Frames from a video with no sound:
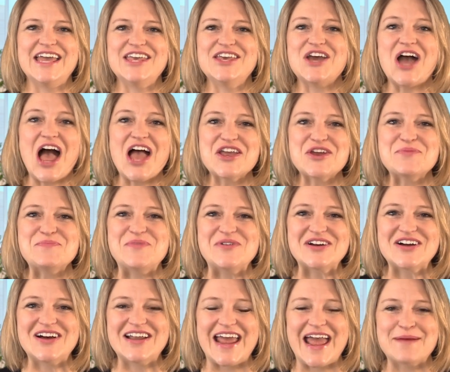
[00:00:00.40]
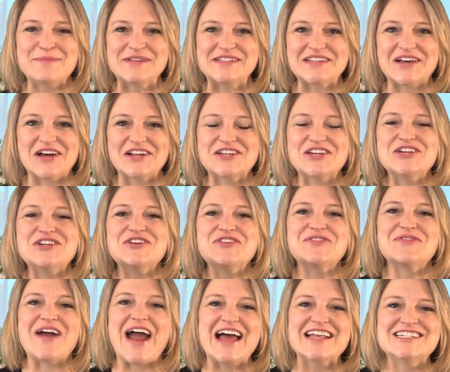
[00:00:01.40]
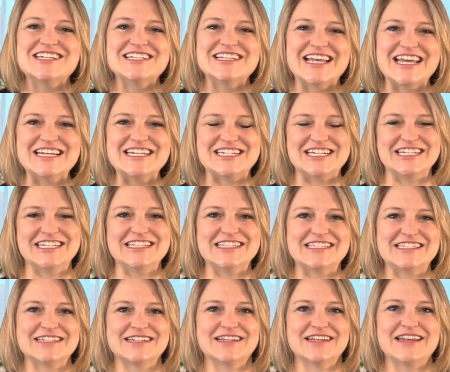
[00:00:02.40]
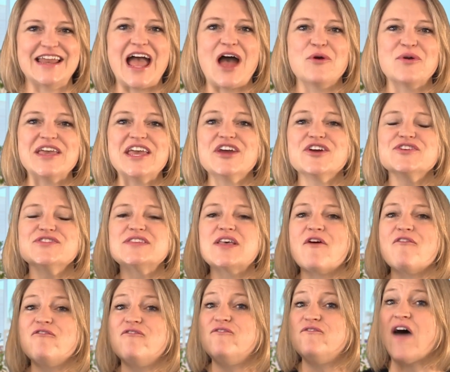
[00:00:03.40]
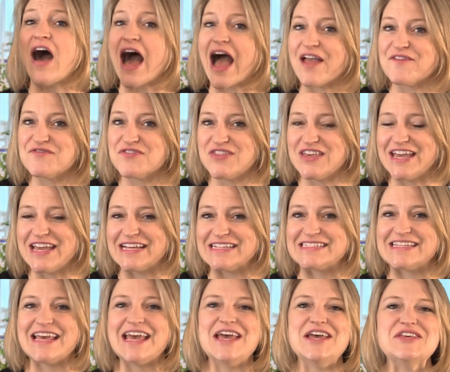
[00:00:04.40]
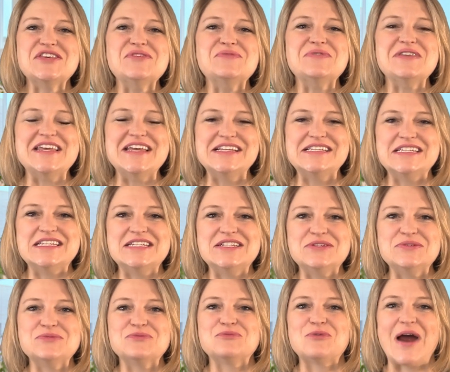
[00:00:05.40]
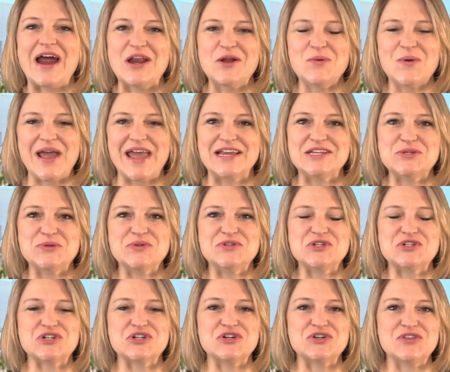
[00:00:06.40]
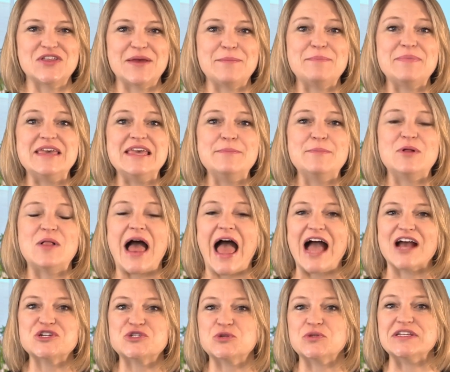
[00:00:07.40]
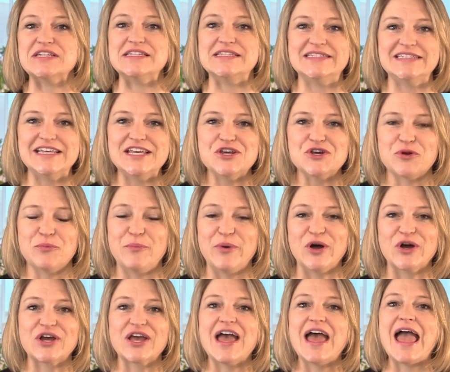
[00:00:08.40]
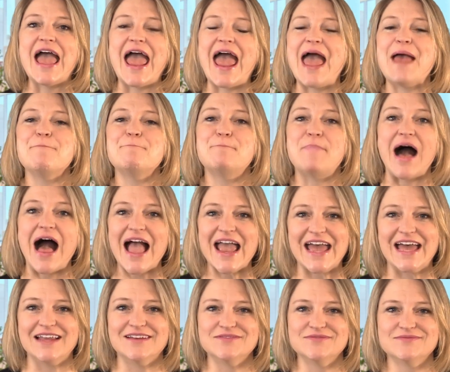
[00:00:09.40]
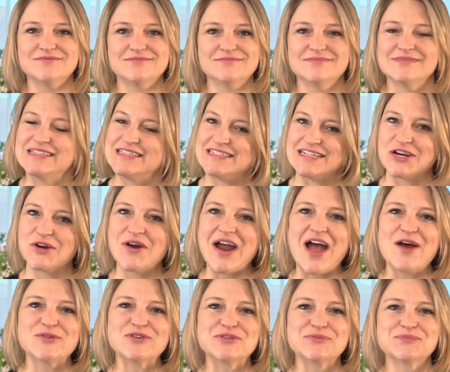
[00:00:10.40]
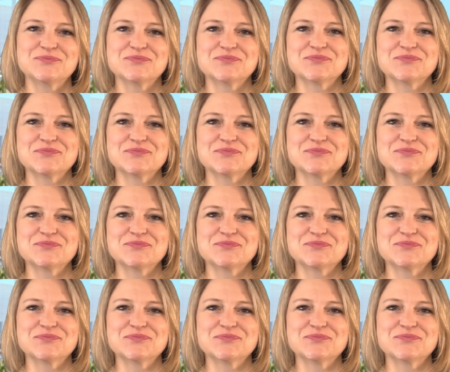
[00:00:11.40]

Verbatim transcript: You got your book on Amazon. Congratulations. Now, here's five things you need to do right away to ensure that people actually see your book and buy it. Stick around.